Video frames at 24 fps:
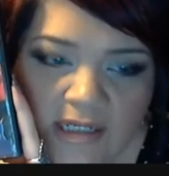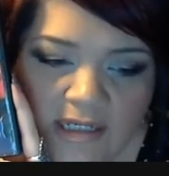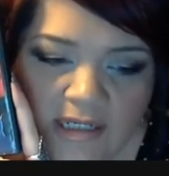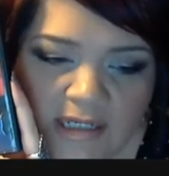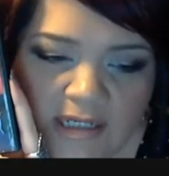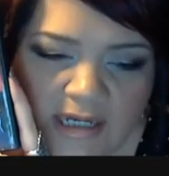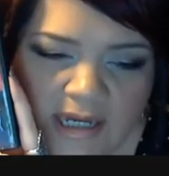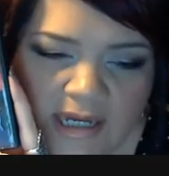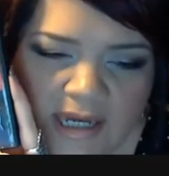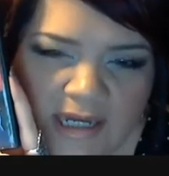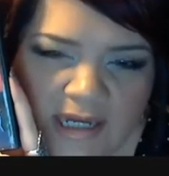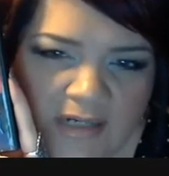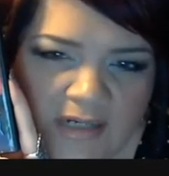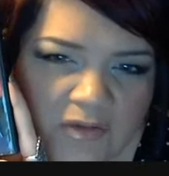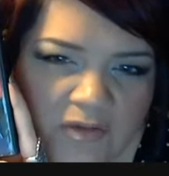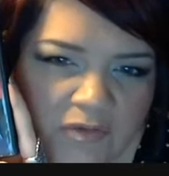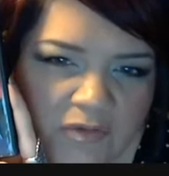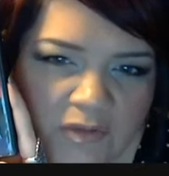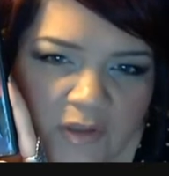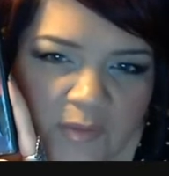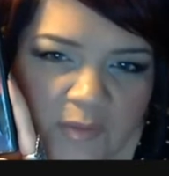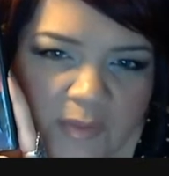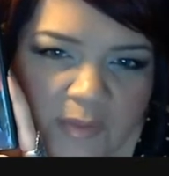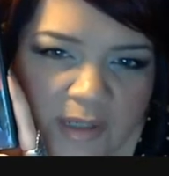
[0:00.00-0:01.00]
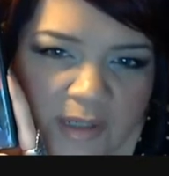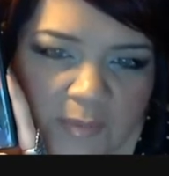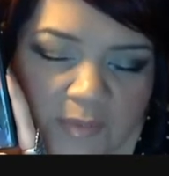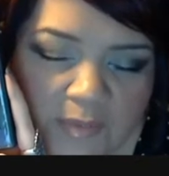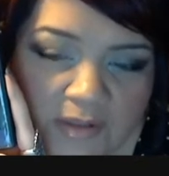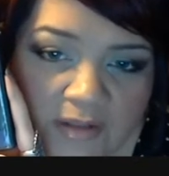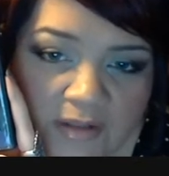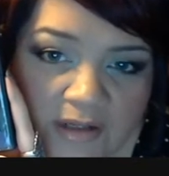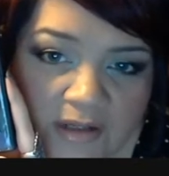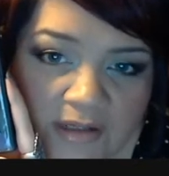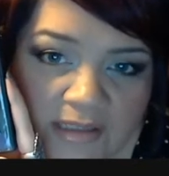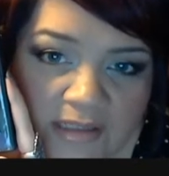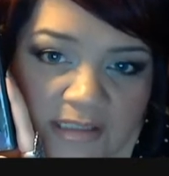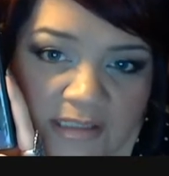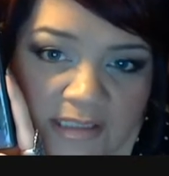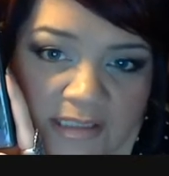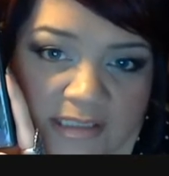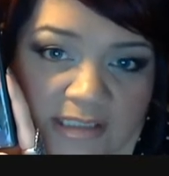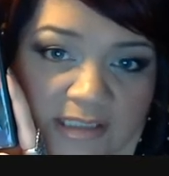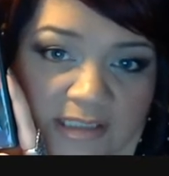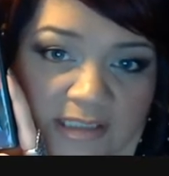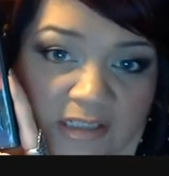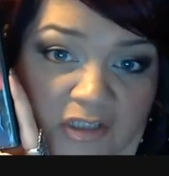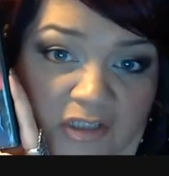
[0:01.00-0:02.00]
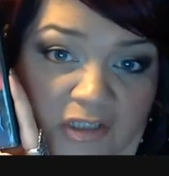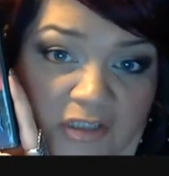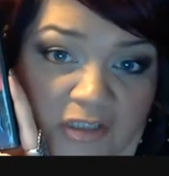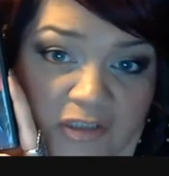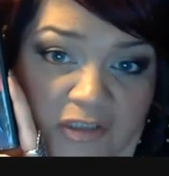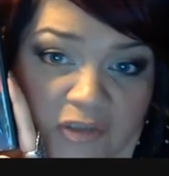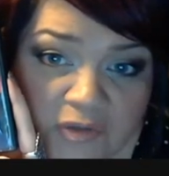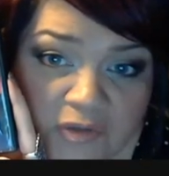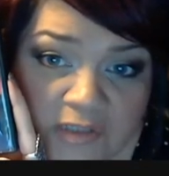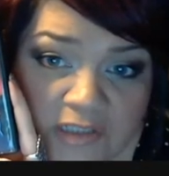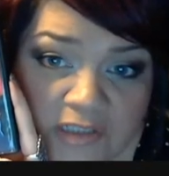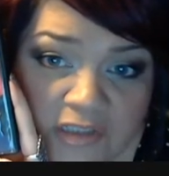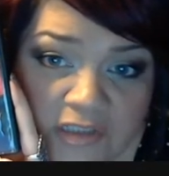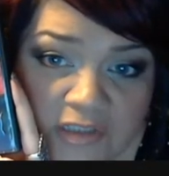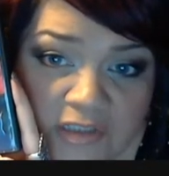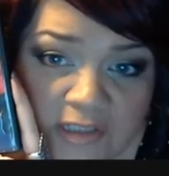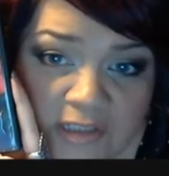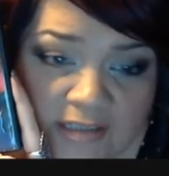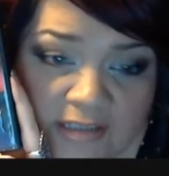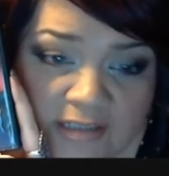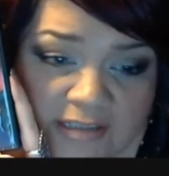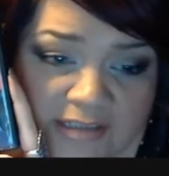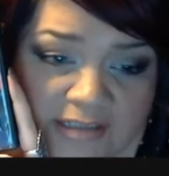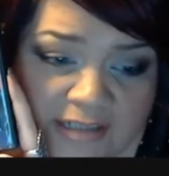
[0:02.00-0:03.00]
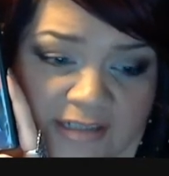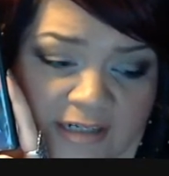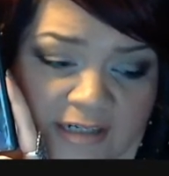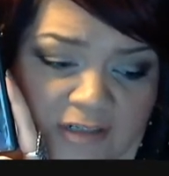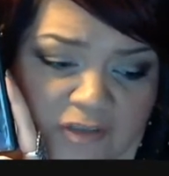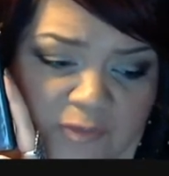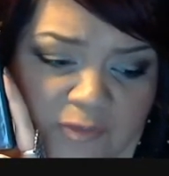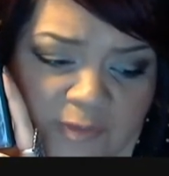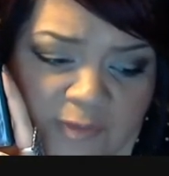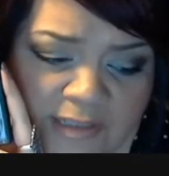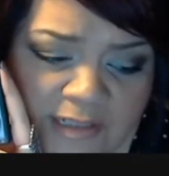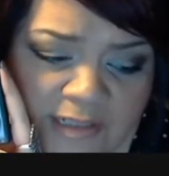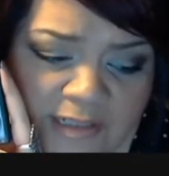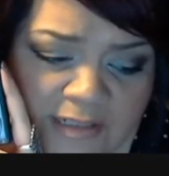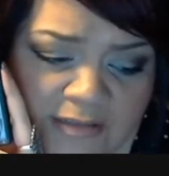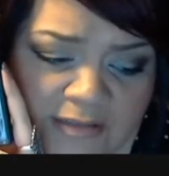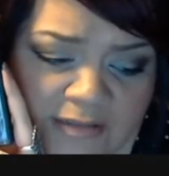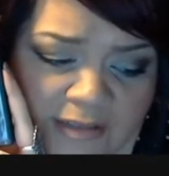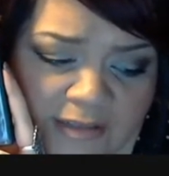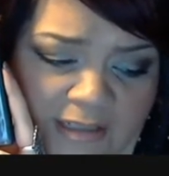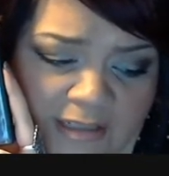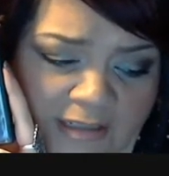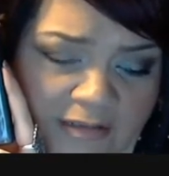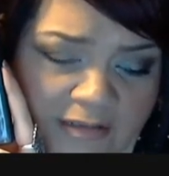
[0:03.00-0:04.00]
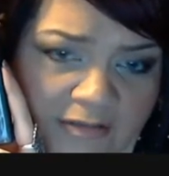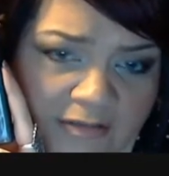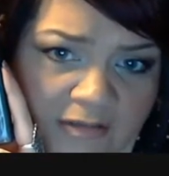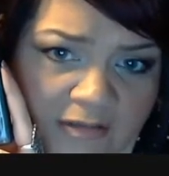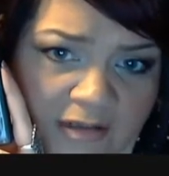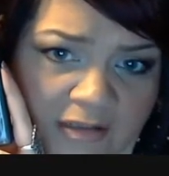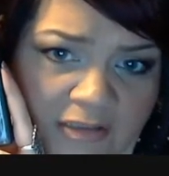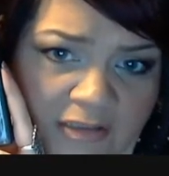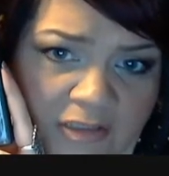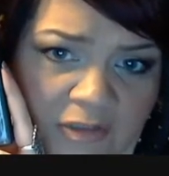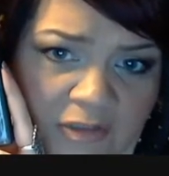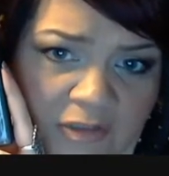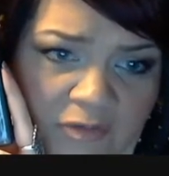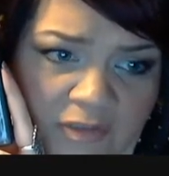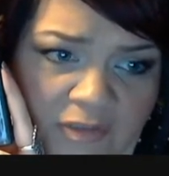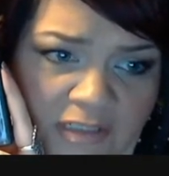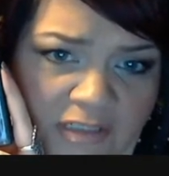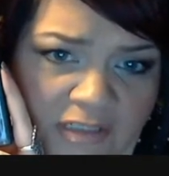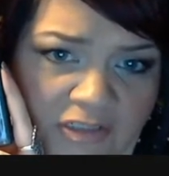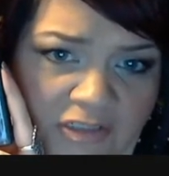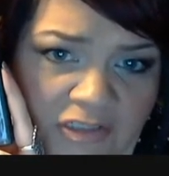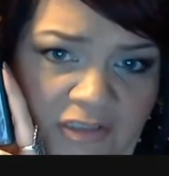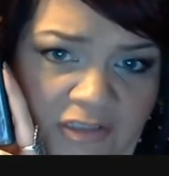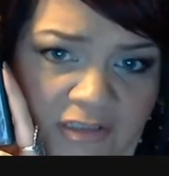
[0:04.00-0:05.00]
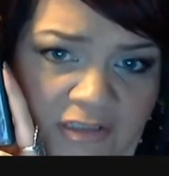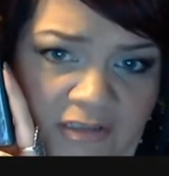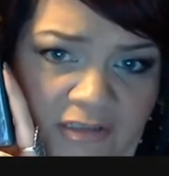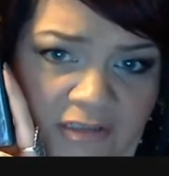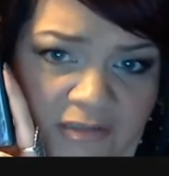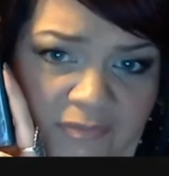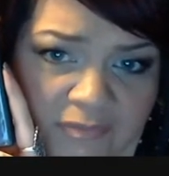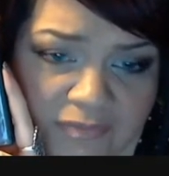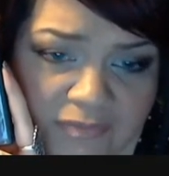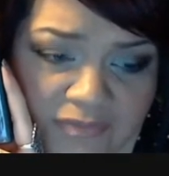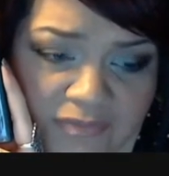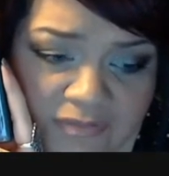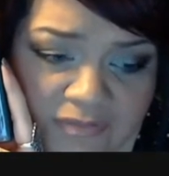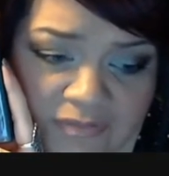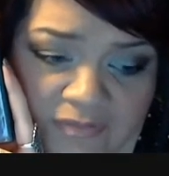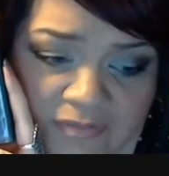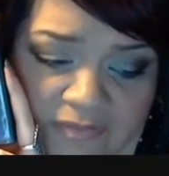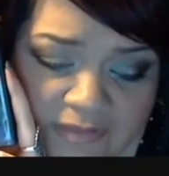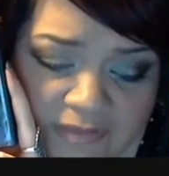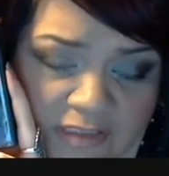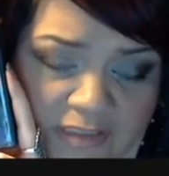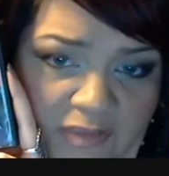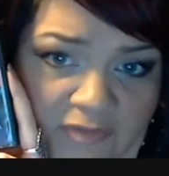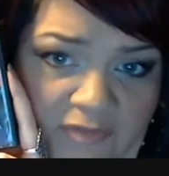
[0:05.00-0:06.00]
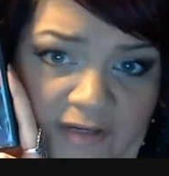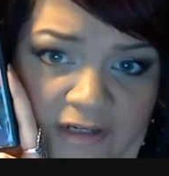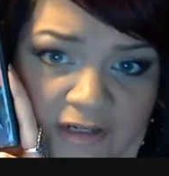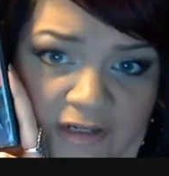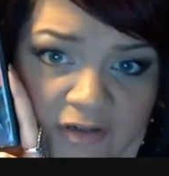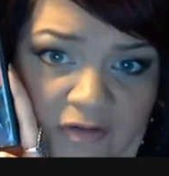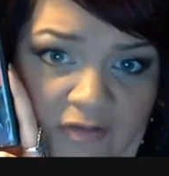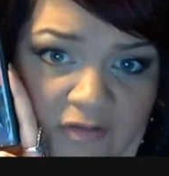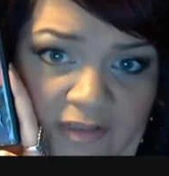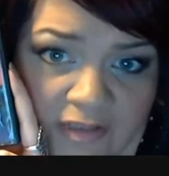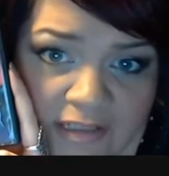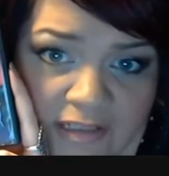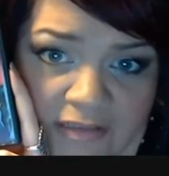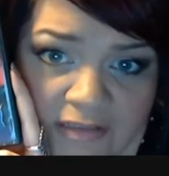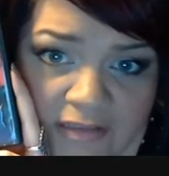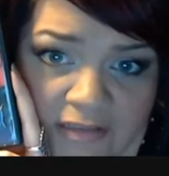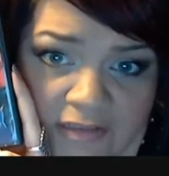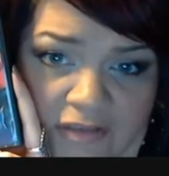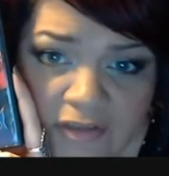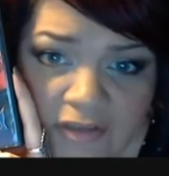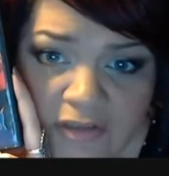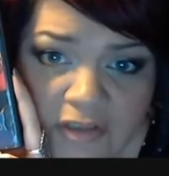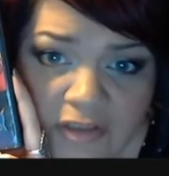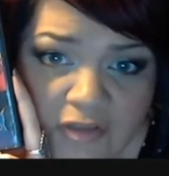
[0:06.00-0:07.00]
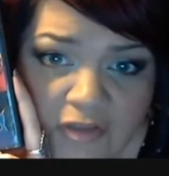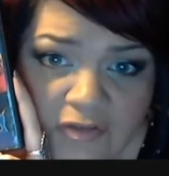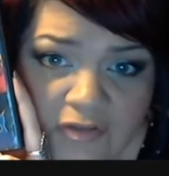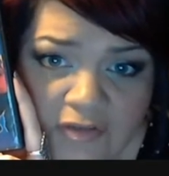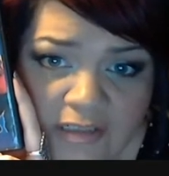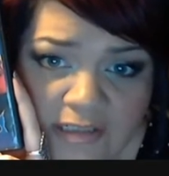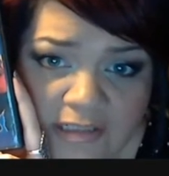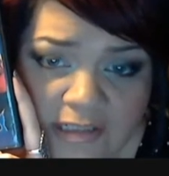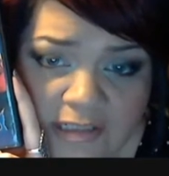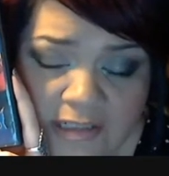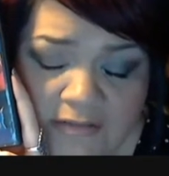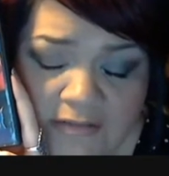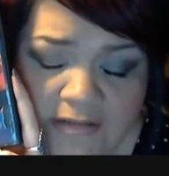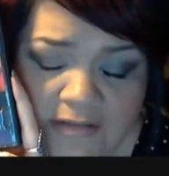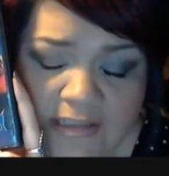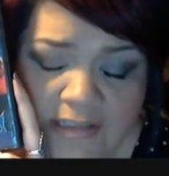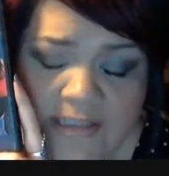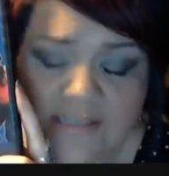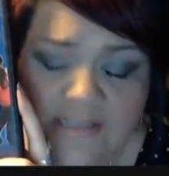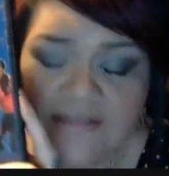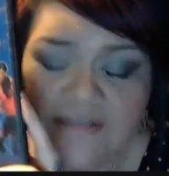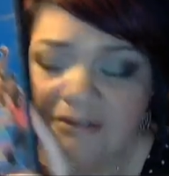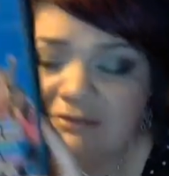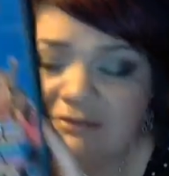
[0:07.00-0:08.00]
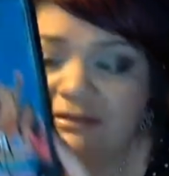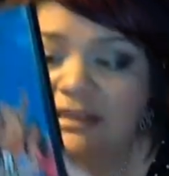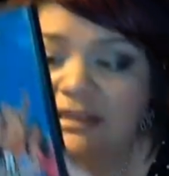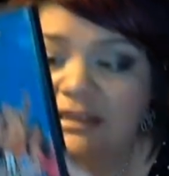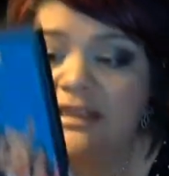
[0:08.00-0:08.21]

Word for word: I don't know about Pilates. That's like a lot of stretching and it scares me and like a lot of toe touching and pff, this fat girl can't touch her toes like that right now.